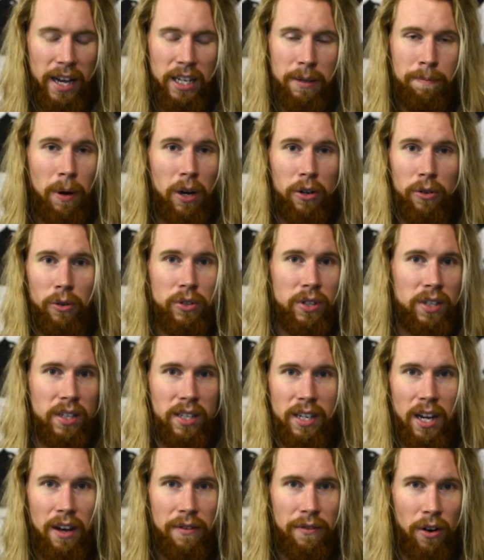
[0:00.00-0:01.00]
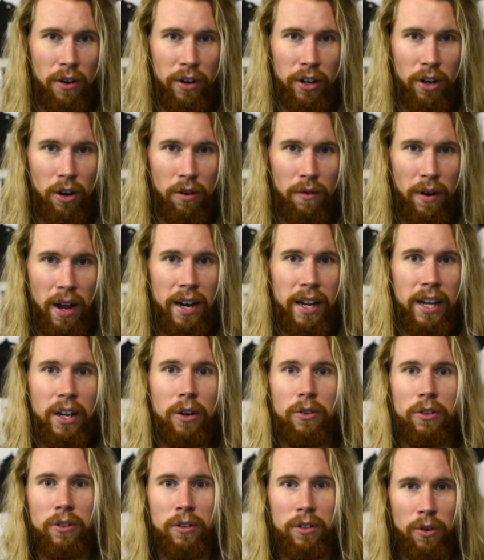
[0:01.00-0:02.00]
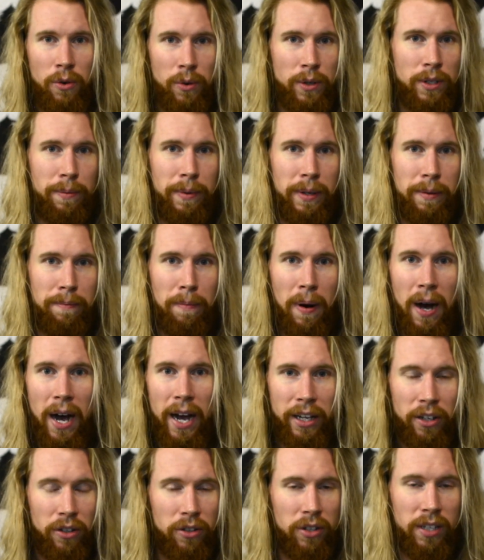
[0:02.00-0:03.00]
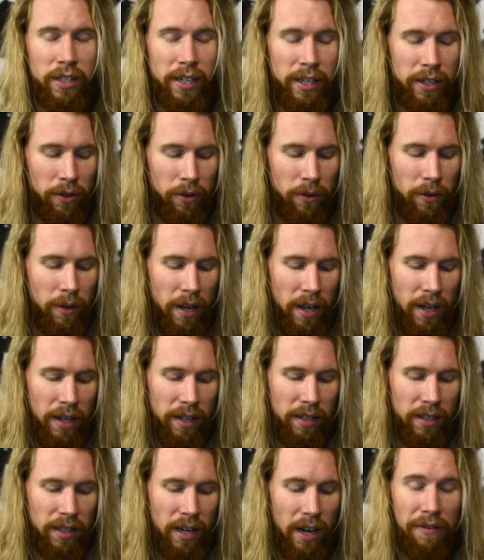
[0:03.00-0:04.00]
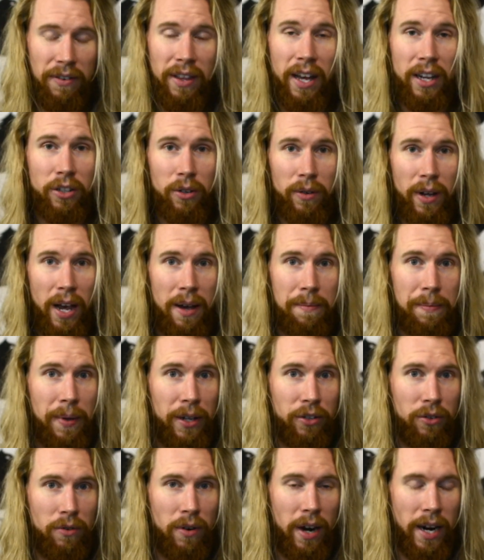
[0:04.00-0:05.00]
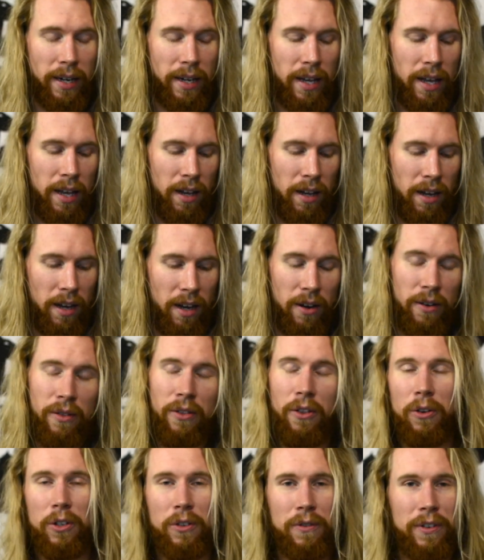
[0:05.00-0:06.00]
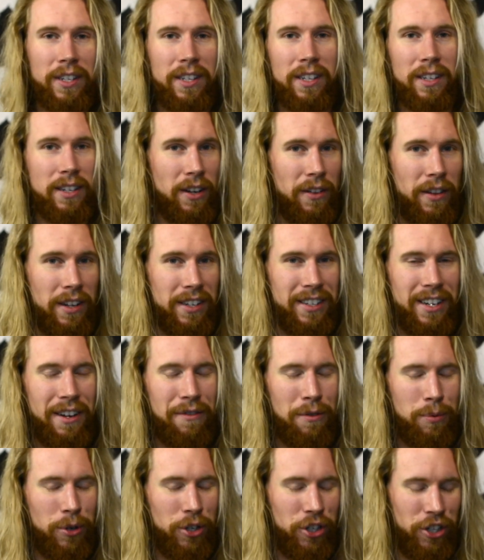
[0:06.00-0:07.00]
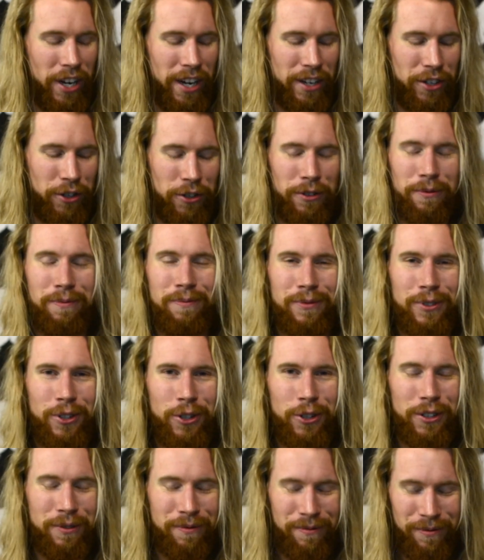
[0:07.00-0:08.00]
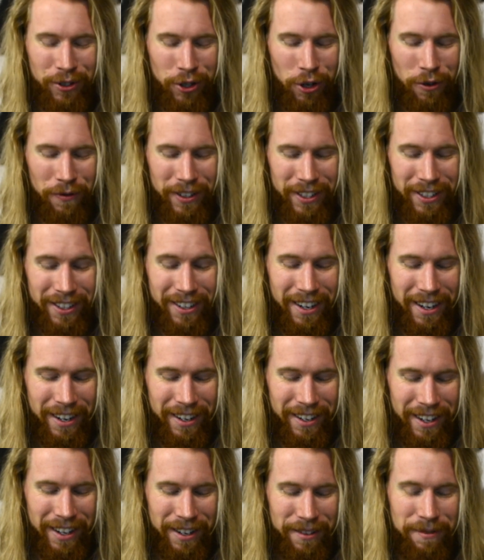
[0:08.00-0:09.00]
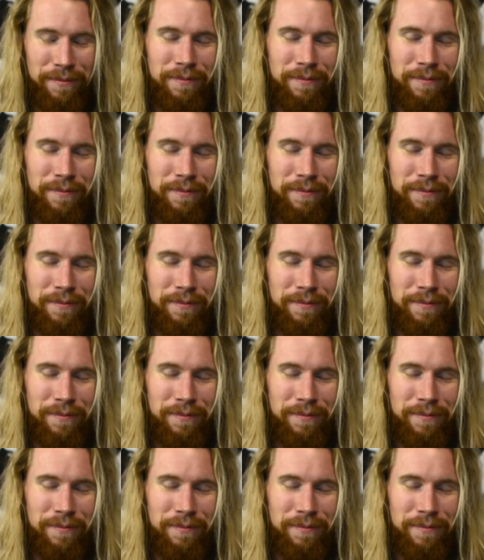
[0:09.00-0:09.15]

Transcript: buckles and stuff on it already, or you're going to be buying your steel stuff, and that's okay. That's great. Those of us that sell that stuff appreciate your service in